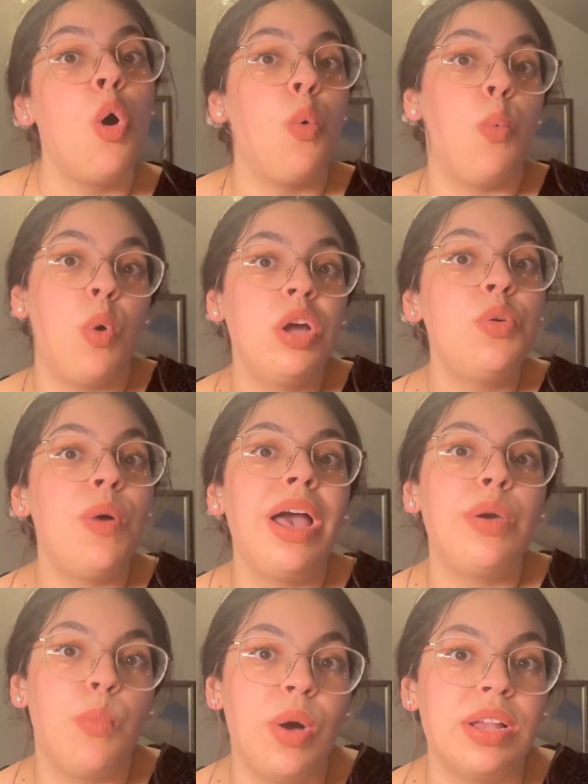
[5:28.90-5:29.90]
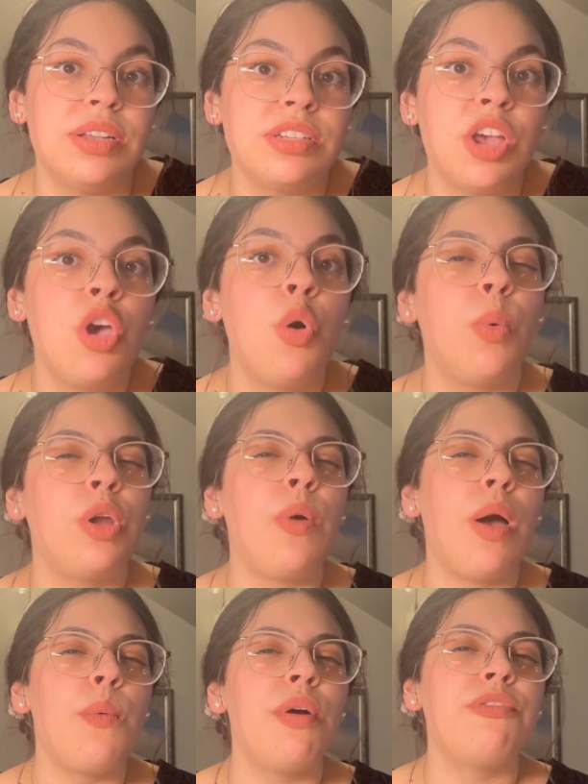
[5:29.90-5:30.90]
What do I want? What do I
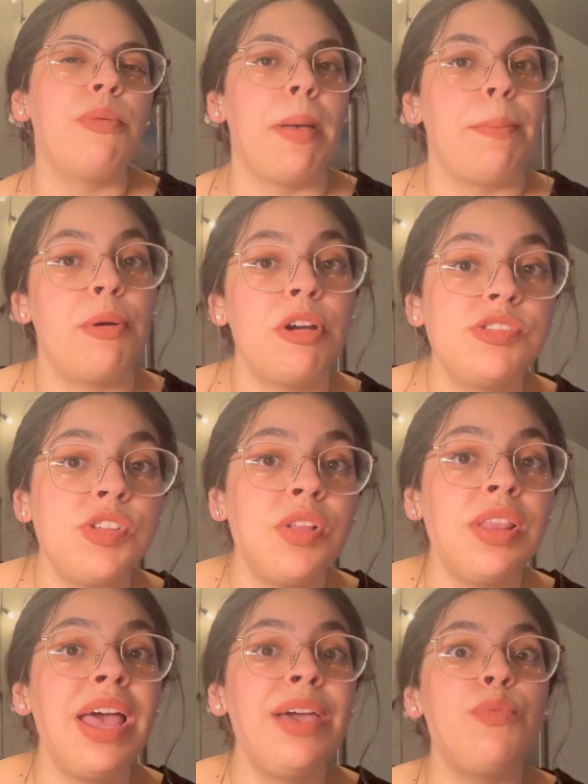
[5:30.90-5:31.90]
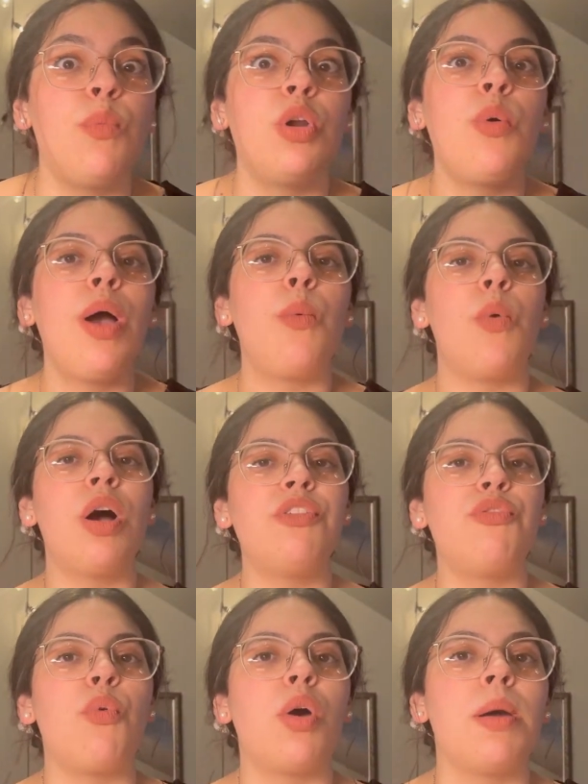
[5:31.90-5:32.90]
want for my personal life? What do I want
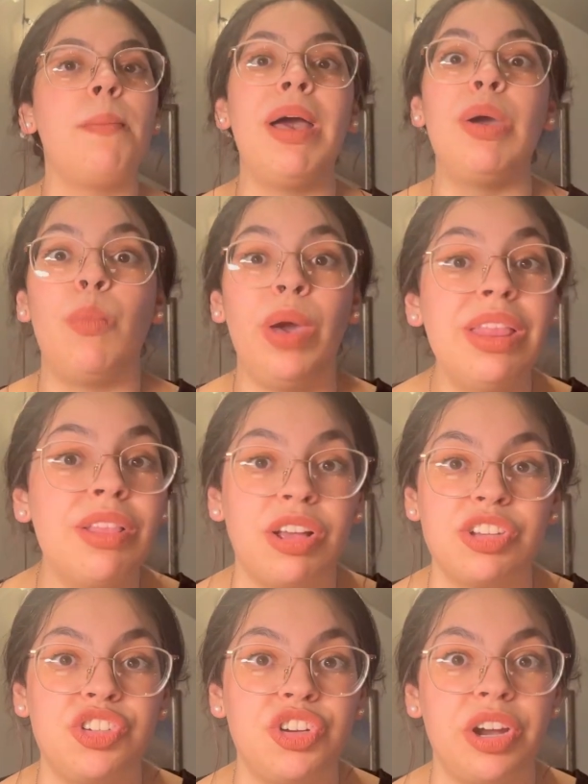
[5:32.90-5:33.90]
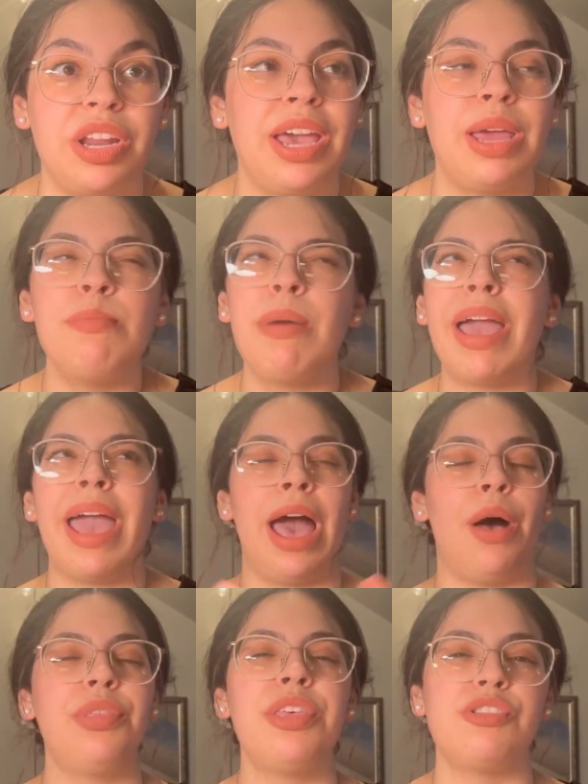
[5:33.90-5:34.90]
for my weight loss journey and my
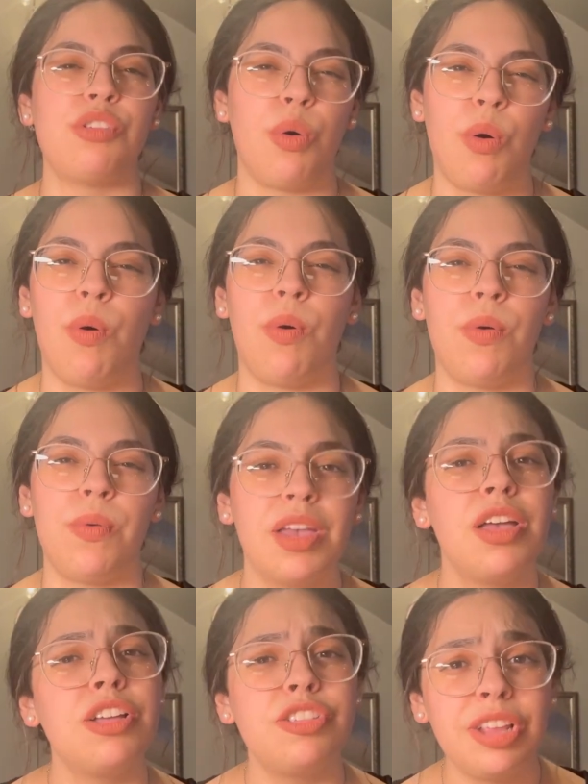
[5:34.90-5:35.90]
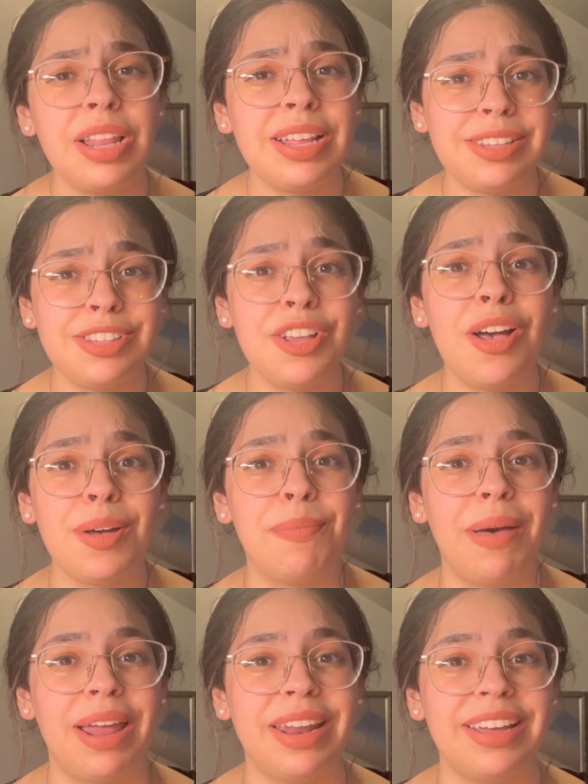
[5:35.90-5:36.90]
health as a whole? So let's talk
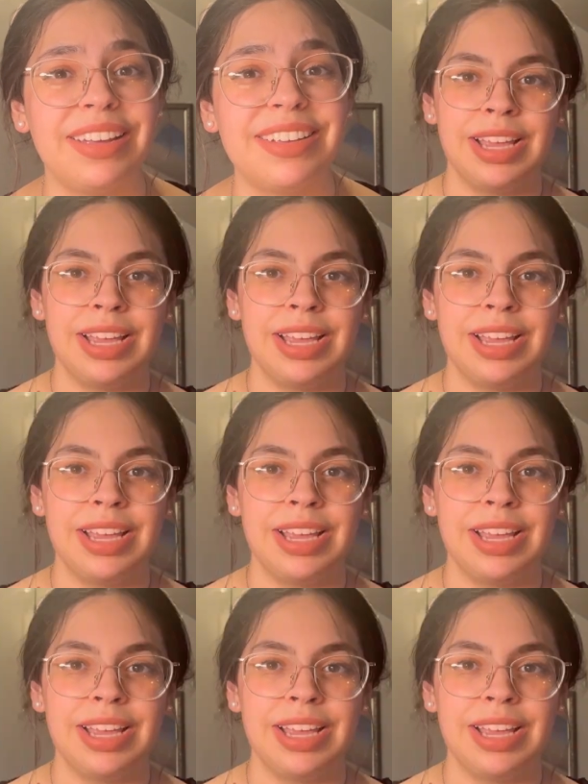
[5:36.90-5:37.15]
about it.